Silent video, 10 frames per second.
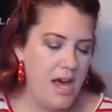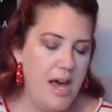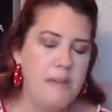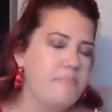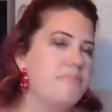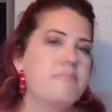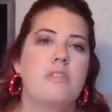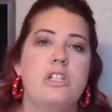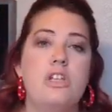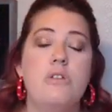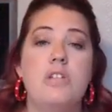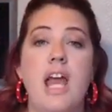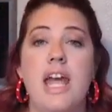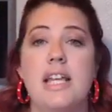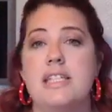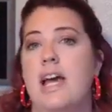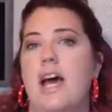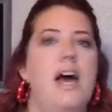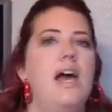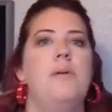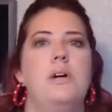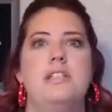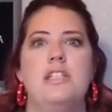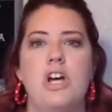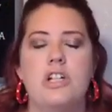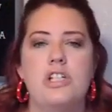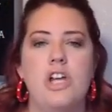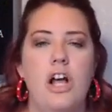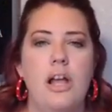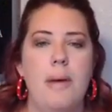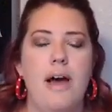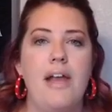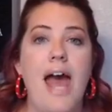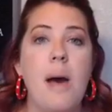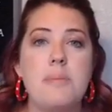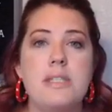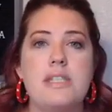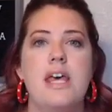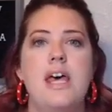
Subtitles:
So tonight, I want to talk to y'all about apps